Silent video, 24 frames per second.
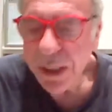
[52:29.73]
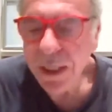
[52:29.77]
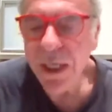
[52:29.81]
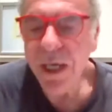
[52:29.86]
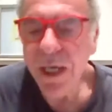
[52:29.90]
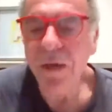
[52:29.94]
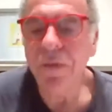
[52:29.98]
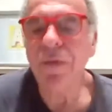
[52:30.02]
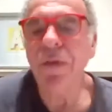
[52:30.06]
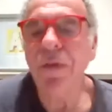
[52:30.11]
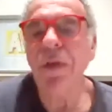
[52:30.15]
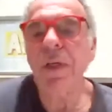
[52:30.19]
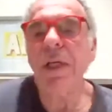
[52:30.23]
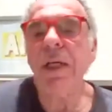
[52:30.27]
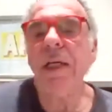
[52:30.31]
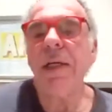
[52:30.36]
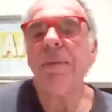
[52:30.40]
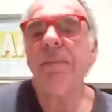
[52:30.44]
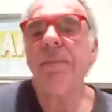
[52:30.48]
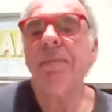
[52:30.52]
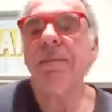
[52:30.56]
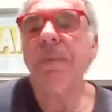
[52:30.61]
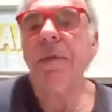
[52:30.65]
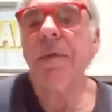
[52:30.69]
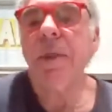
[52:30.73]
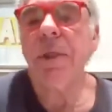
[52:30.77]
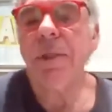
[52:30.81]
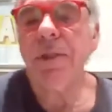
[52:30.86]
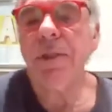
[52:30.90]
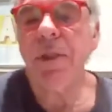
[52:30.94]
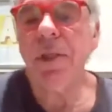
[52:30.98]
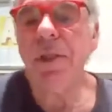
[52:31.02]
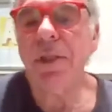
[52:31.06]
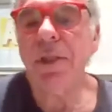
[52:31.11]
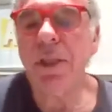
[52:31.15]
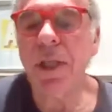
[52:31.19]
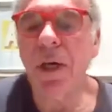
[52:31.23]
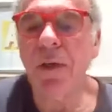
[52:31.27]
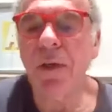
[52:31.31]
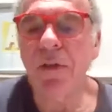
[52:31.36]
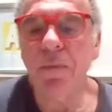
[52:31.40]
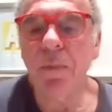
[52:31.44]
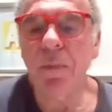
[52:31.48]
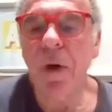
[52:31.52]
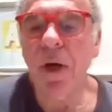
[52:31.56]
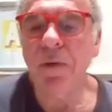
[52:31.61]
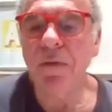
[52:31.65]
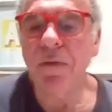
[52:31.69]
carefully to the sound of
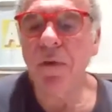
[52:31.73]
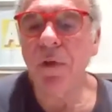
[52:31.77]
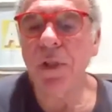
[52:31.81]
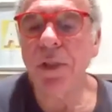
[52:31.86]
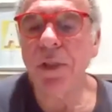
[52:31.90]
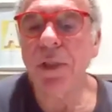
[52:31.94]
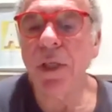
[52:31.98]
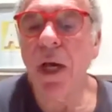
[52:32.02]
my voice.